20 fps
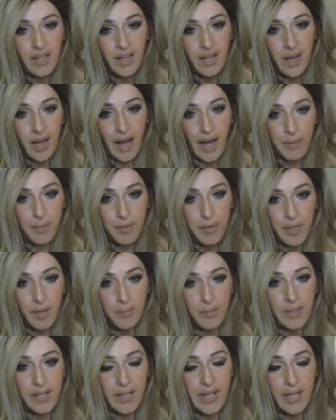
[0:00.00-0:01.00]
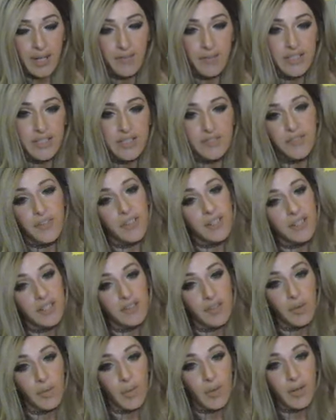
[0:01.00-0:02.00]
I put up a canvas for a
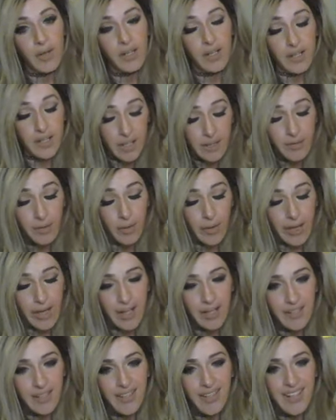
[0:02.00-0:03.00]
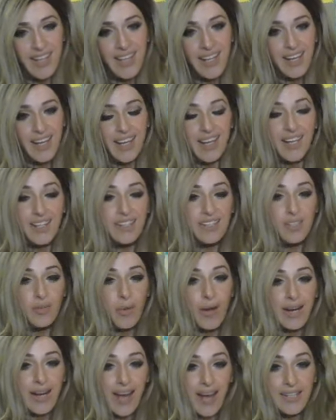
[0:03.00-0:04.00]
giveaway, and the way
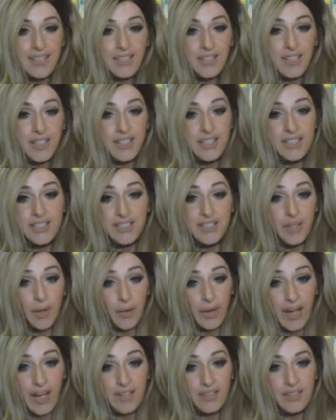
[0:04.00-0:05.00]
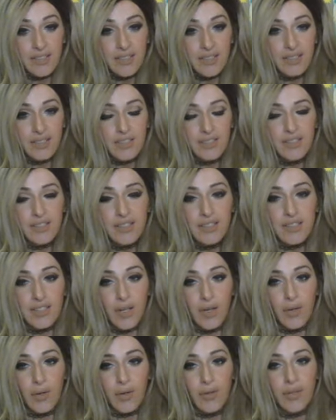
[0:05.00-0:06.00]
to enter is to donate.
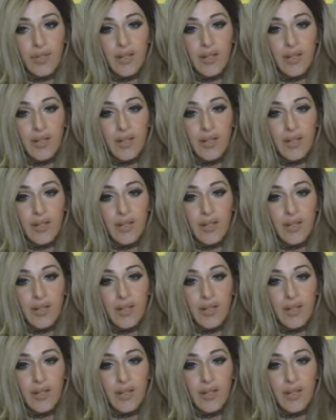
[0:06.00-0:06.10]
So